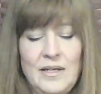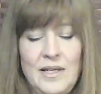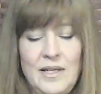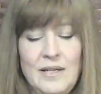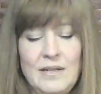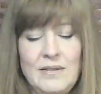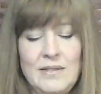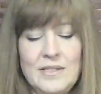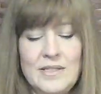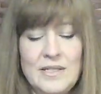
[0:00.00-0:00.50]

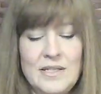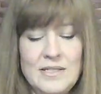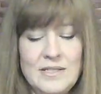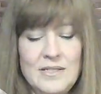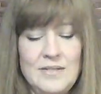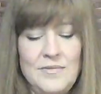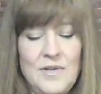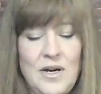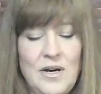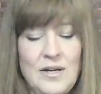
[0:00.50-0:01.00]
Yeah, there's
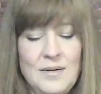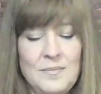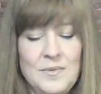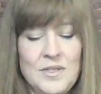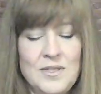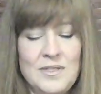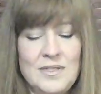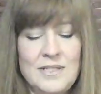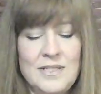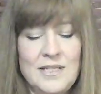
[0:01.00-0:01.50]
lots of
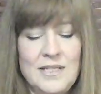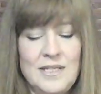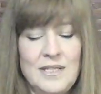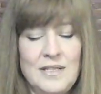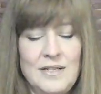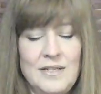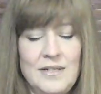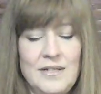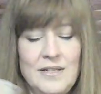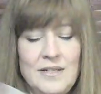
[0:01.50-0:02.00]
options
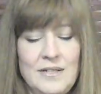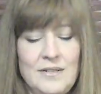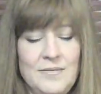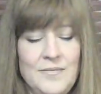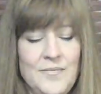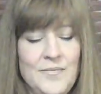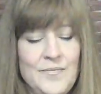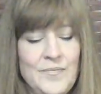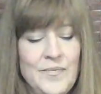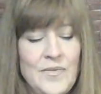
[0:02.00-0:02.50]
here.
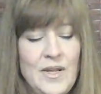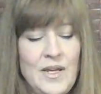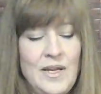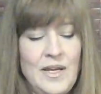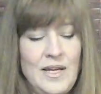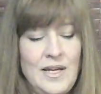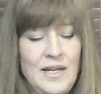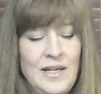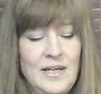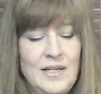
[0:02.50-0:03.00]

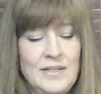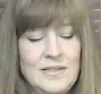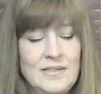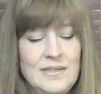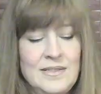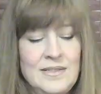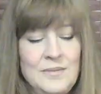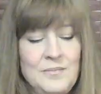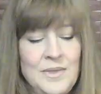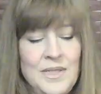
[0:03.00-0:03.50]
And
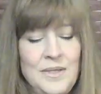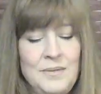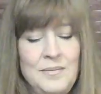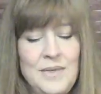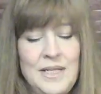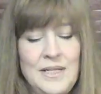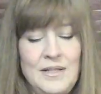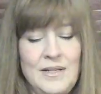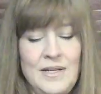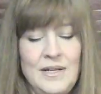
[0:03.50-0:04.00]
somebody
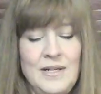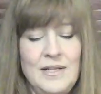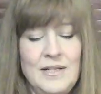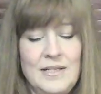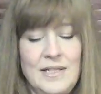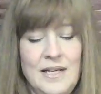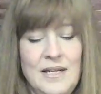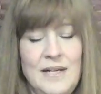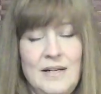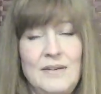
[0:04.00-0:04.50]
may
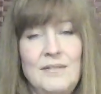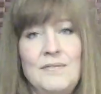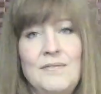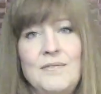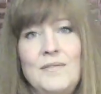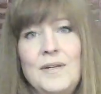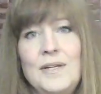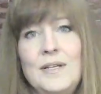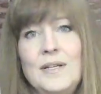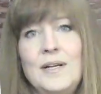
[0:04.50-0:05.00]
not have,
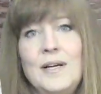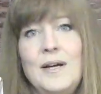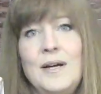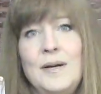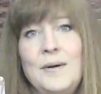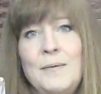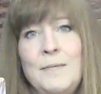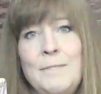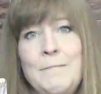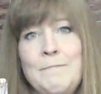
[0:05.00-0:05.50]

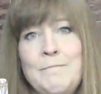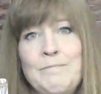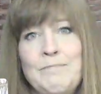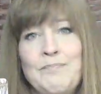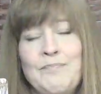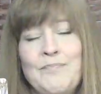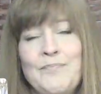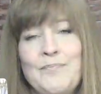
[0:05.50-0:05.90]
um,